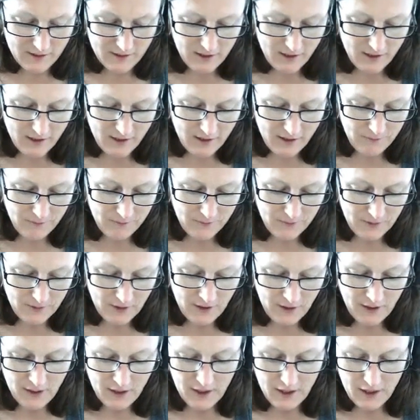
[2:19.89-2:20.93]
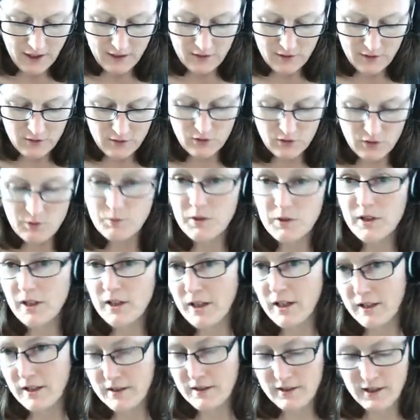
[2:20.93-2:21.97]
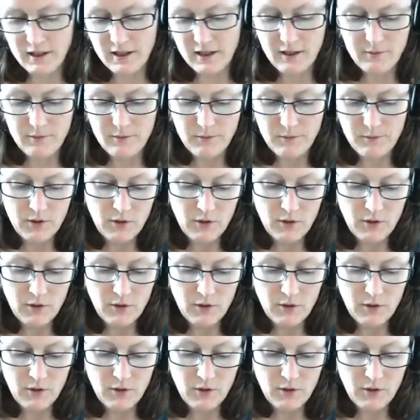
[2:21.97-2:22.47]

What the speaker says: there and a term with an x there.